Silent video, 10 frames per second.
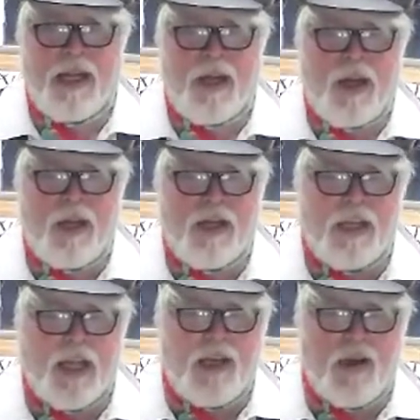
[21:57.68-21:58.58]
garden
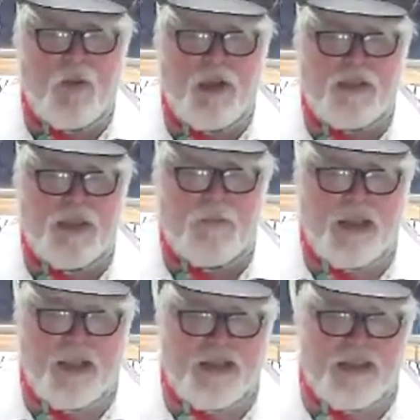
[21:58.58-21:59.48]
and I don't want
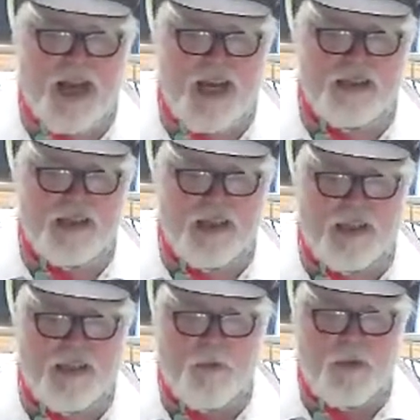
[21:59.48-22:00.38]
something that's toxic to
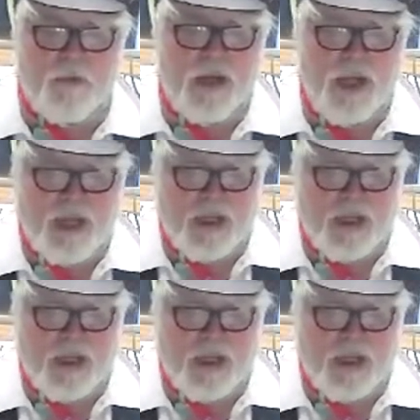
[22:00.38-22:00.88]
human beings.